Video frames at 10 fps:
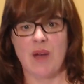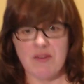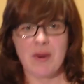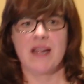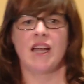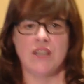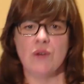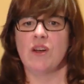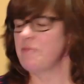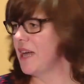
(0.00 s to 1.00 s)
So I
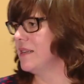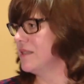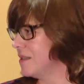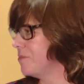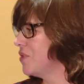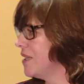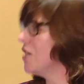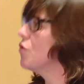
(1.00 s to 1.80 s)
know I've painted a pretty